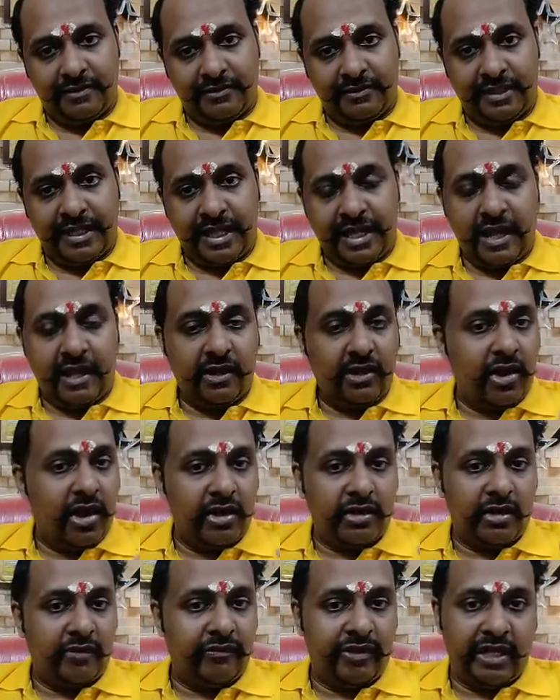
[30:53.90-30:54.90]
There are a
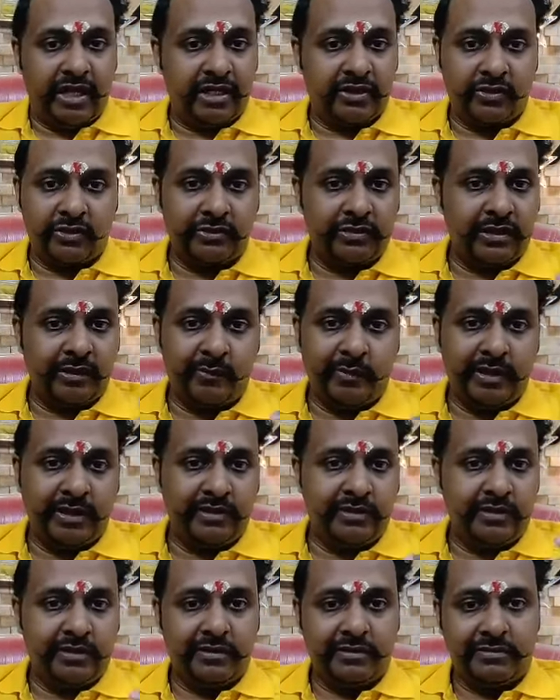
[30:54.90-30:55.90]
lot of electrotherapy,
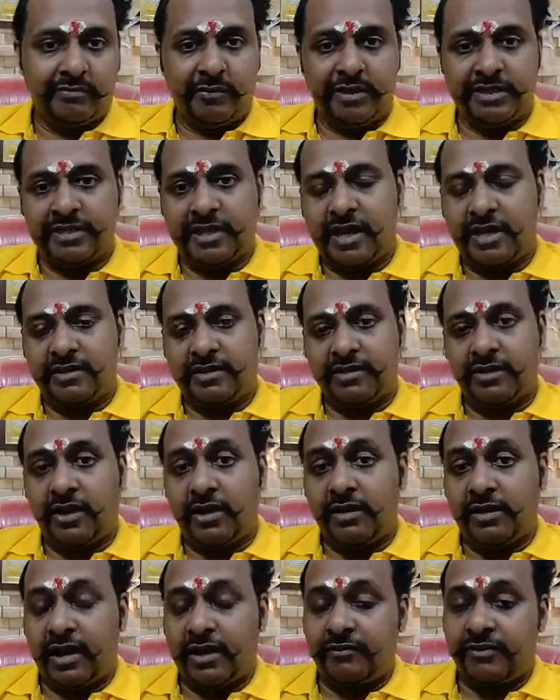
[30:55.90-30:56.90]
there is massage and
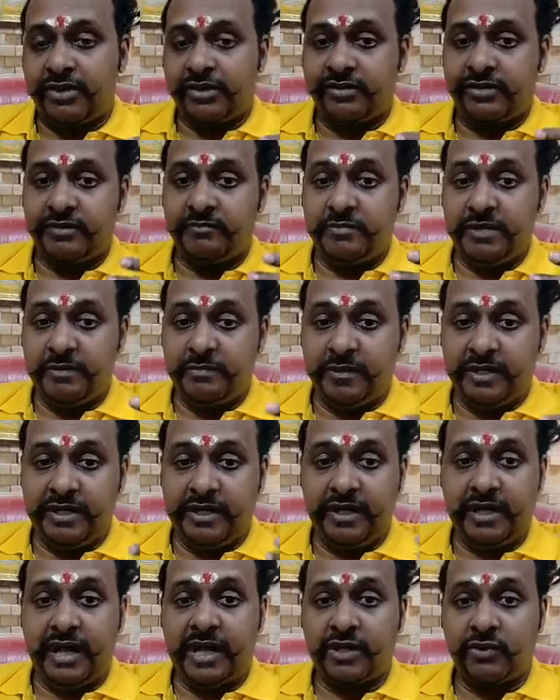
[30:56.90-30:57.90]
all that which is in
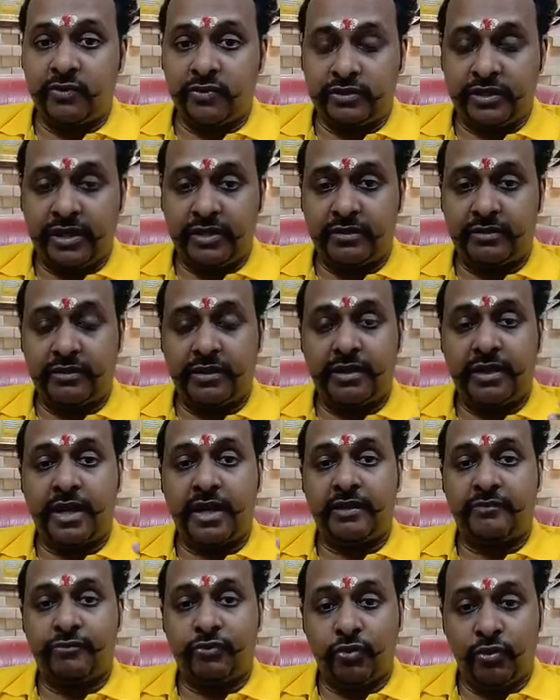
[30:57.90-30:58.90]
BPT, I know that and I
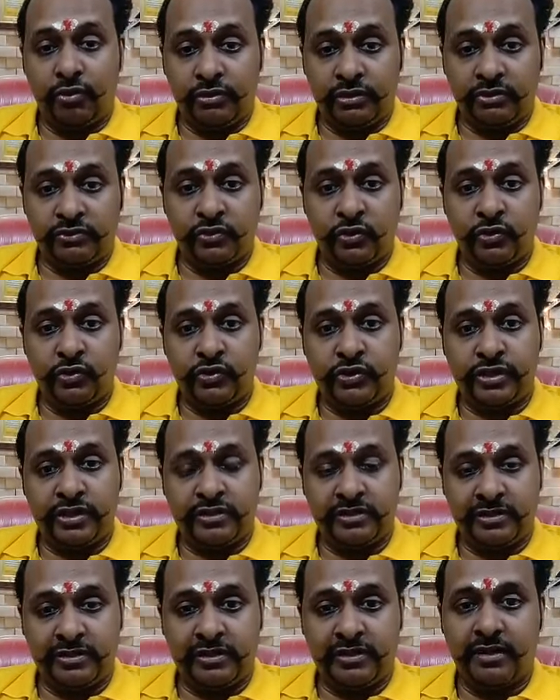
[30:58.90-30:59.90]
have told the
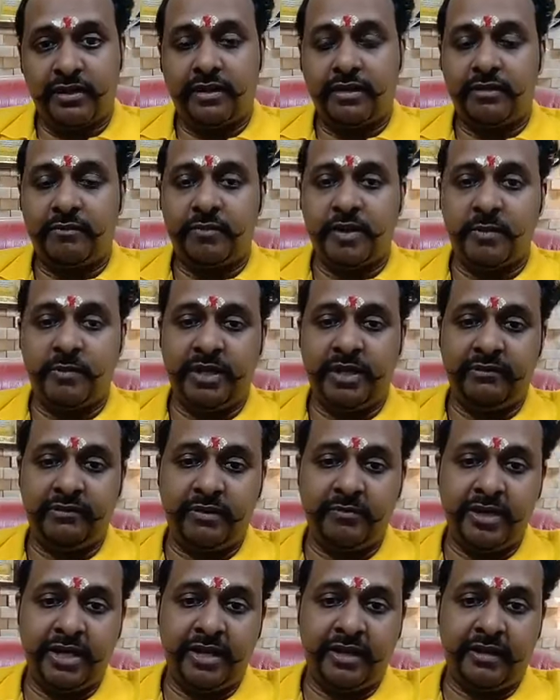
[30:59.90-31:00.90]
solutions in the BPT
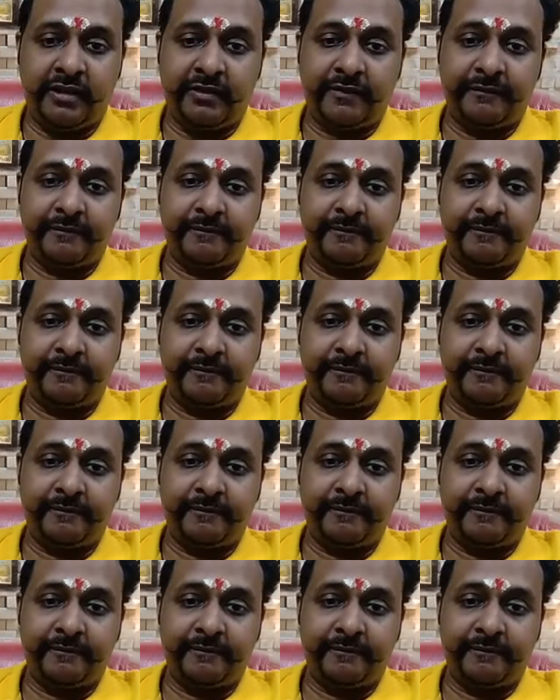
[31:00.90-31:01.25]
webinar.